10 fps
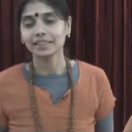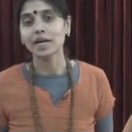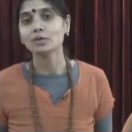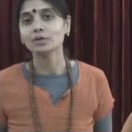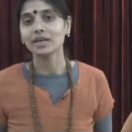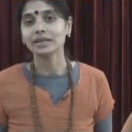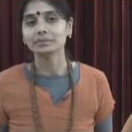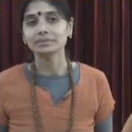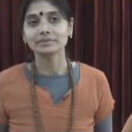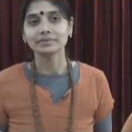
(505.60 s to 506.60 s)
Now,
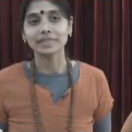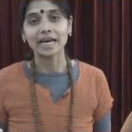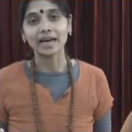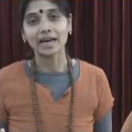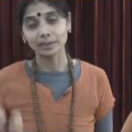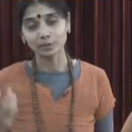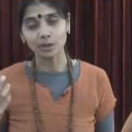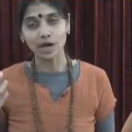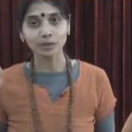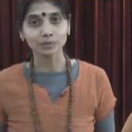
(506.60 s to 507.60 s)
I don't
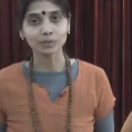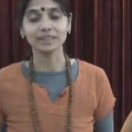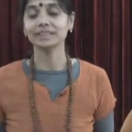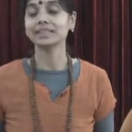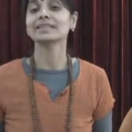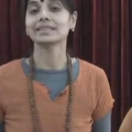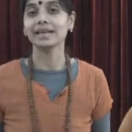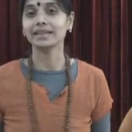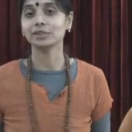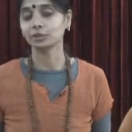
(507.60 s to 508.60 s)
know how, what it is
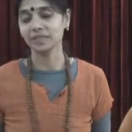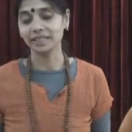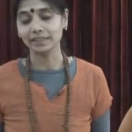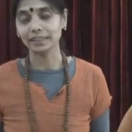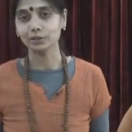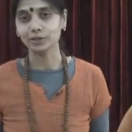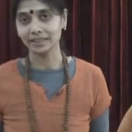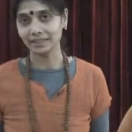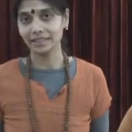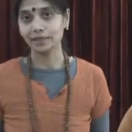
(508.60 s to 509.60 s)
like to be an indigo
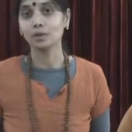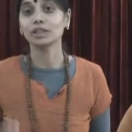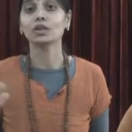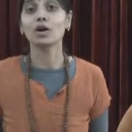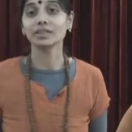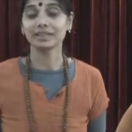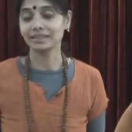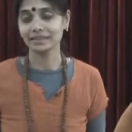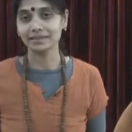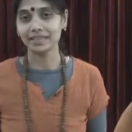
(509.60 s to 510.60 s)
kid and what are all the
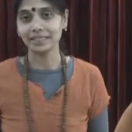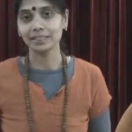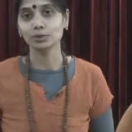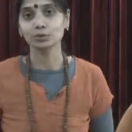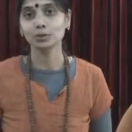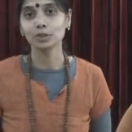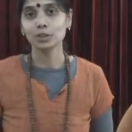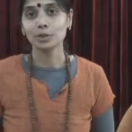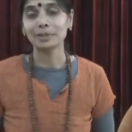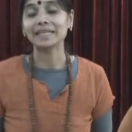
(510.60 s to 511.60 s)
things they can do.
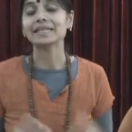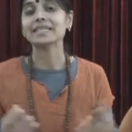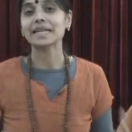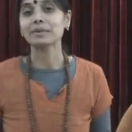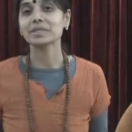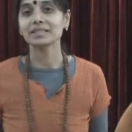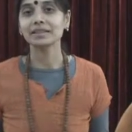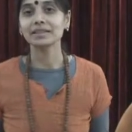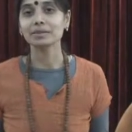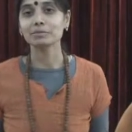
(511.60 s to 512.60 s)
But at least I'm
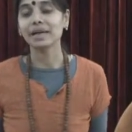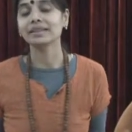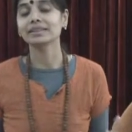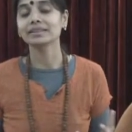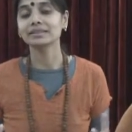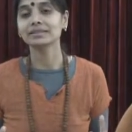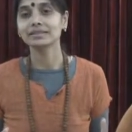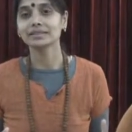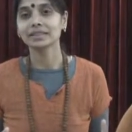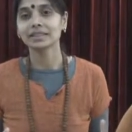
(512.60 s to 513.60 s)
seeing my
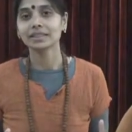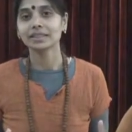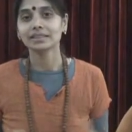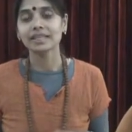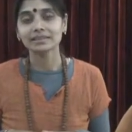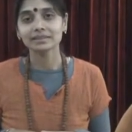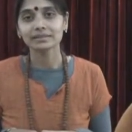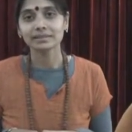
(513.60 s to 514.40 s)
kids that